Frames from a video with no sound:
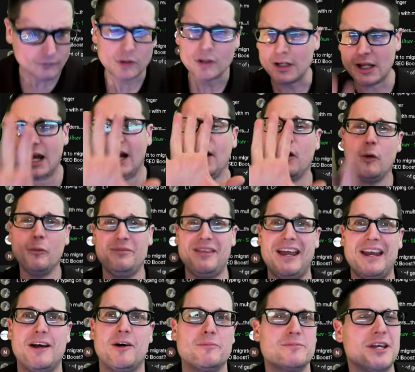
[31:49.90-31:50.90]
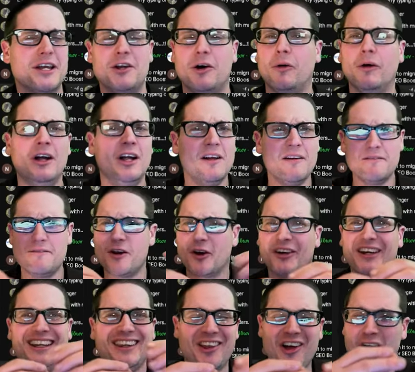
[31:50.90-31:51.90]
I hope that helps. I know,
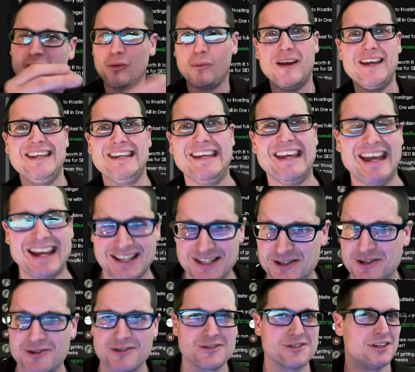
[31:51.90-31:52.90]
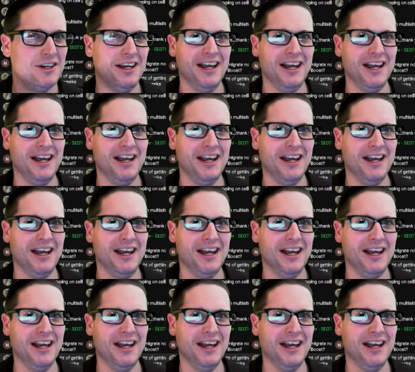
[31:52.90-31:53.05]
very long-winded answers.